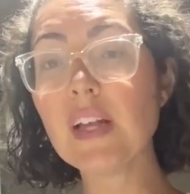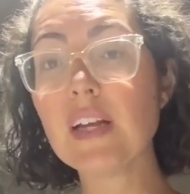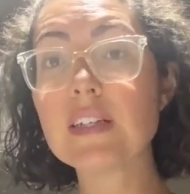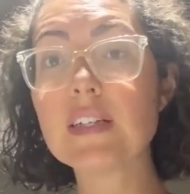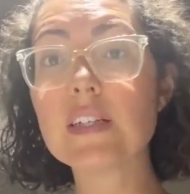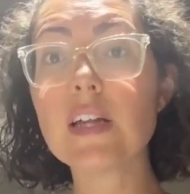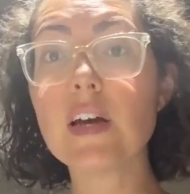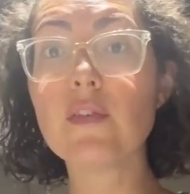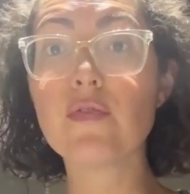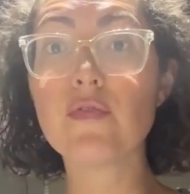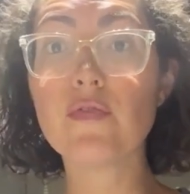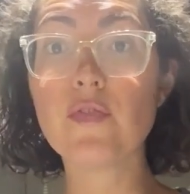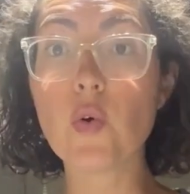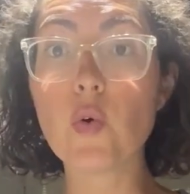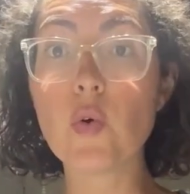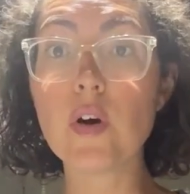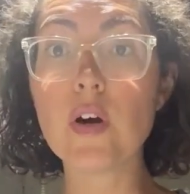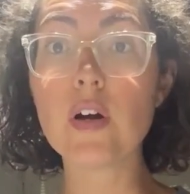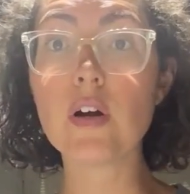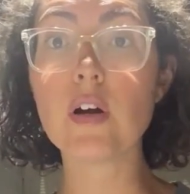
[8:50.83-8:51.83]
Step
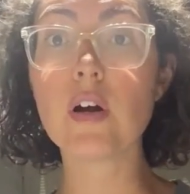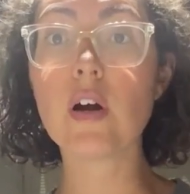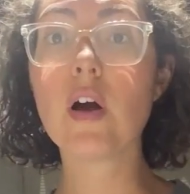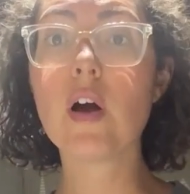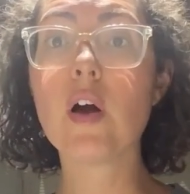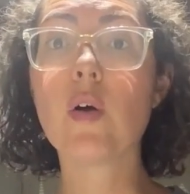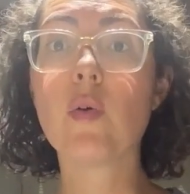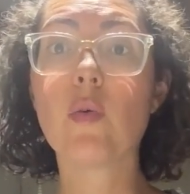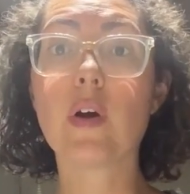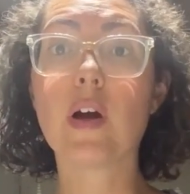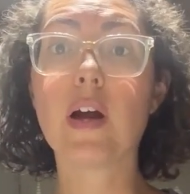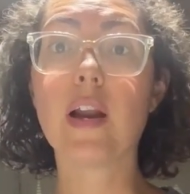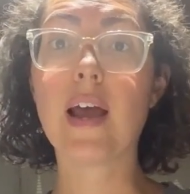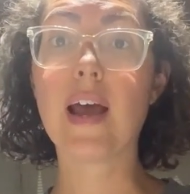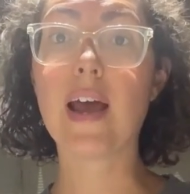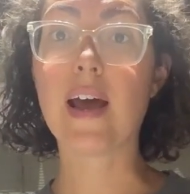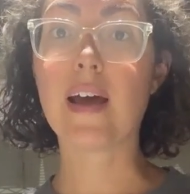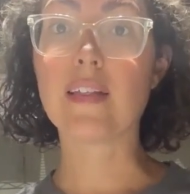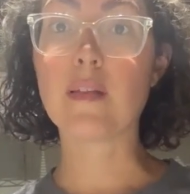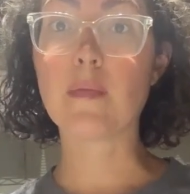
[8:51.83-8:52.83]
4, we're going to
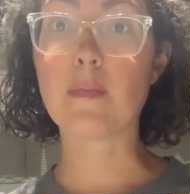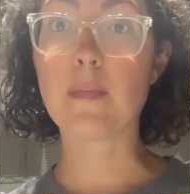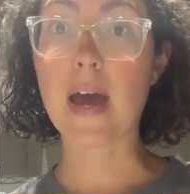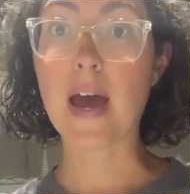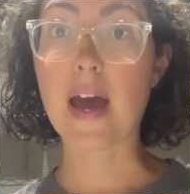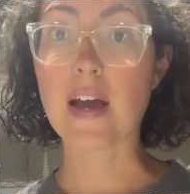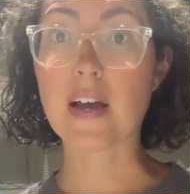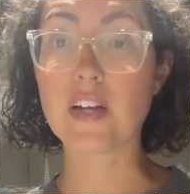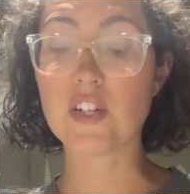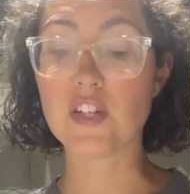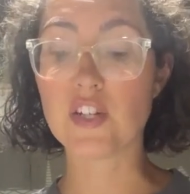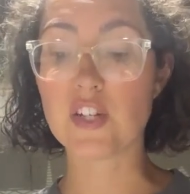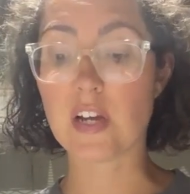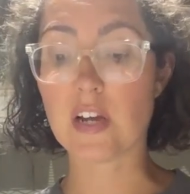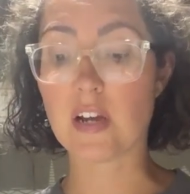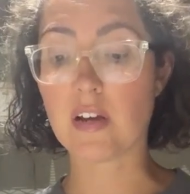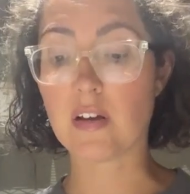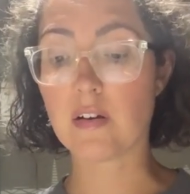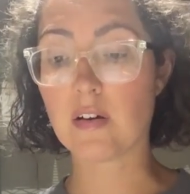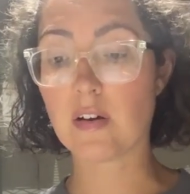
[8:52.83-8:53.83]
add the
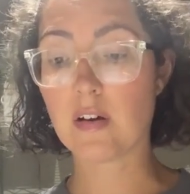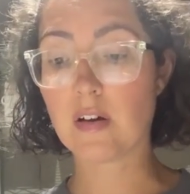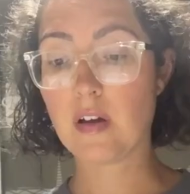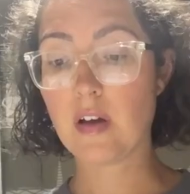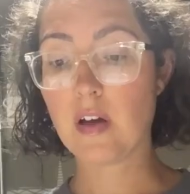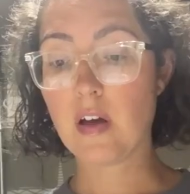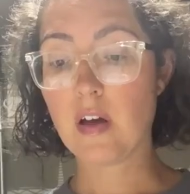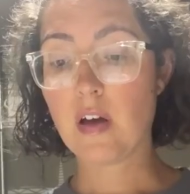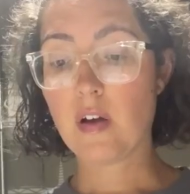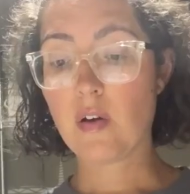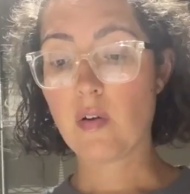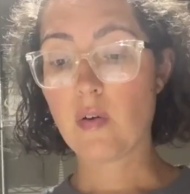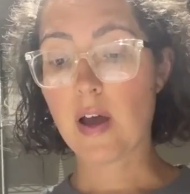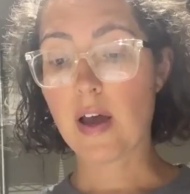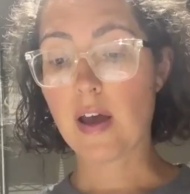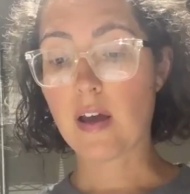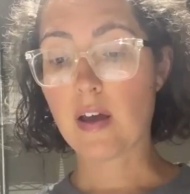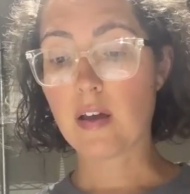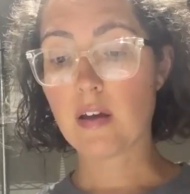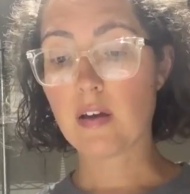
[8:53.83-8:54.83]
packaging,
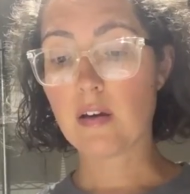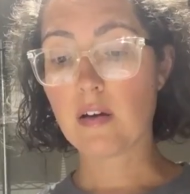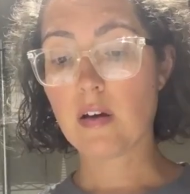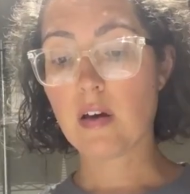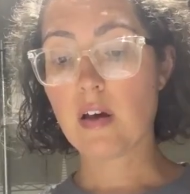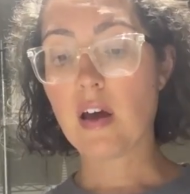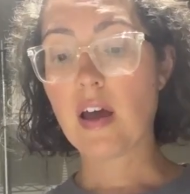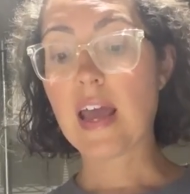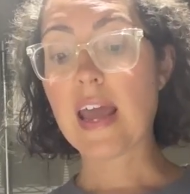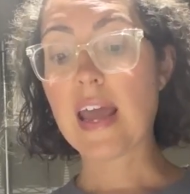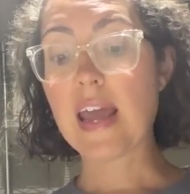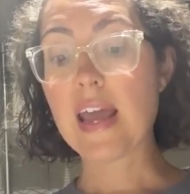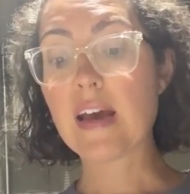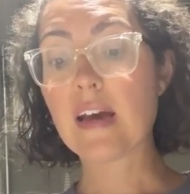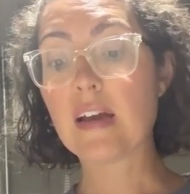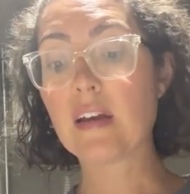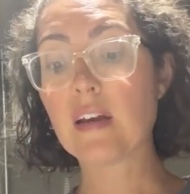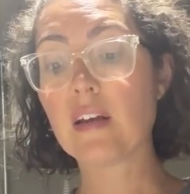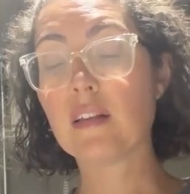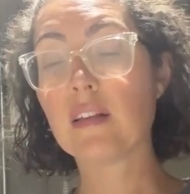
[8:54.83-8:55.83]
okay,
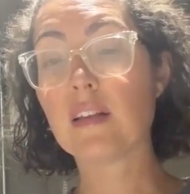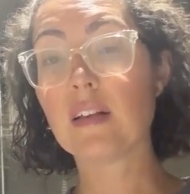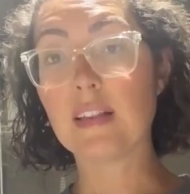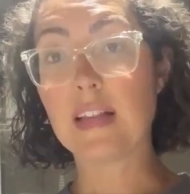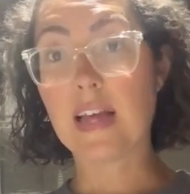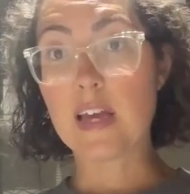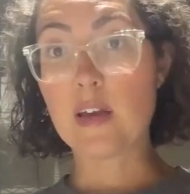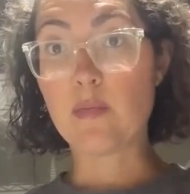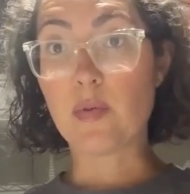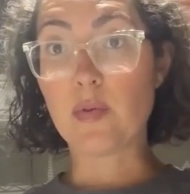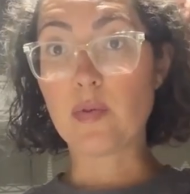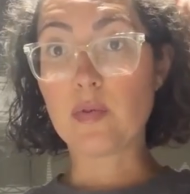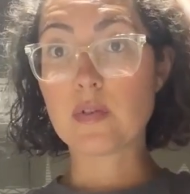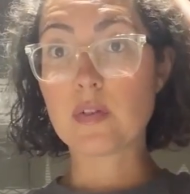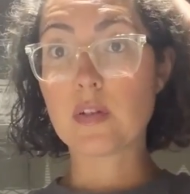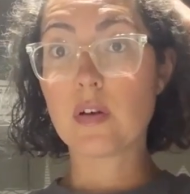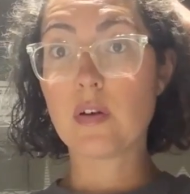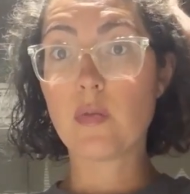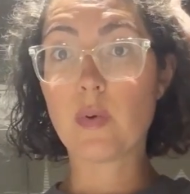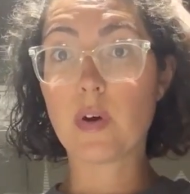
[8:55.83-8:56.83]
and the
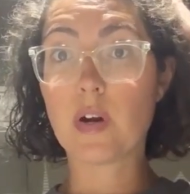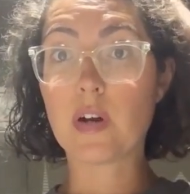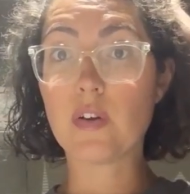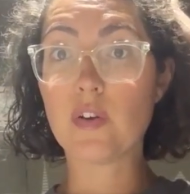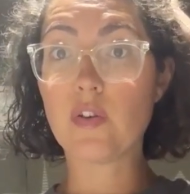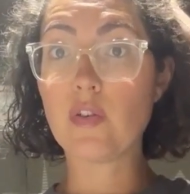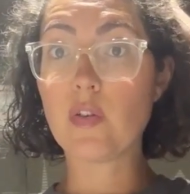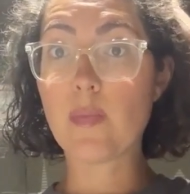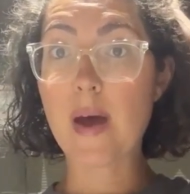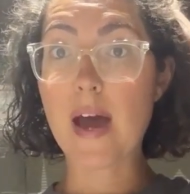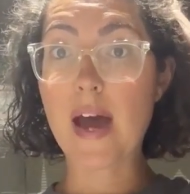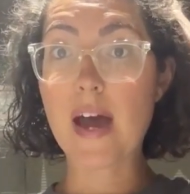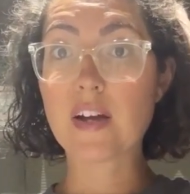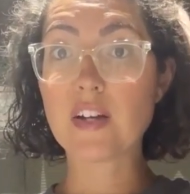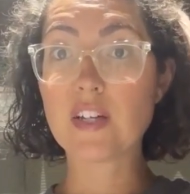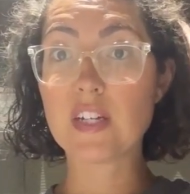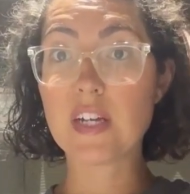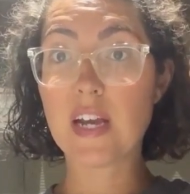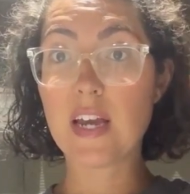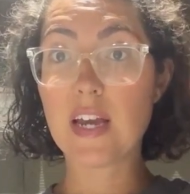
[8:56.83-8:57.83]
labels. We're going to do the
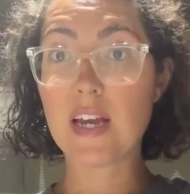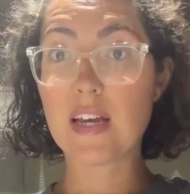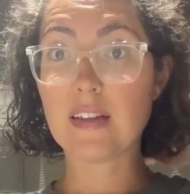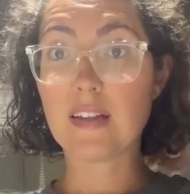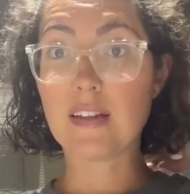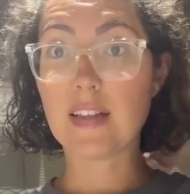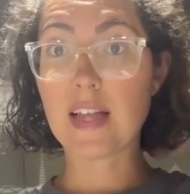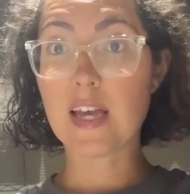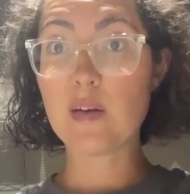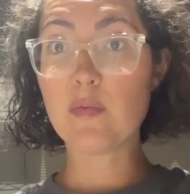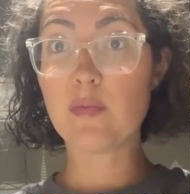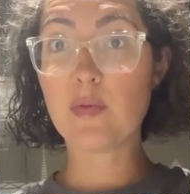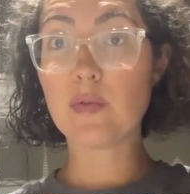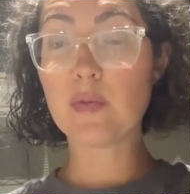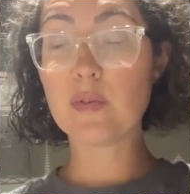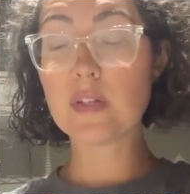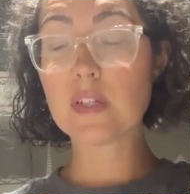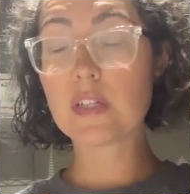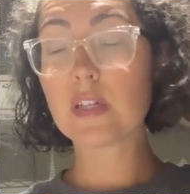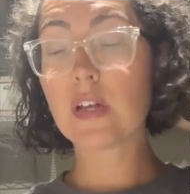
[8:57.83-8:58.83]
packaging and the
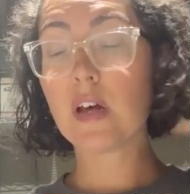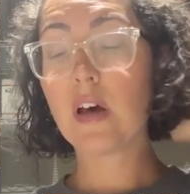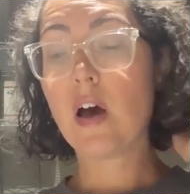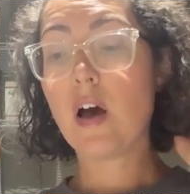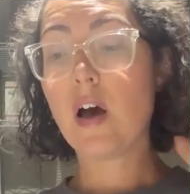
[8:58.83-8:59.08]
labels.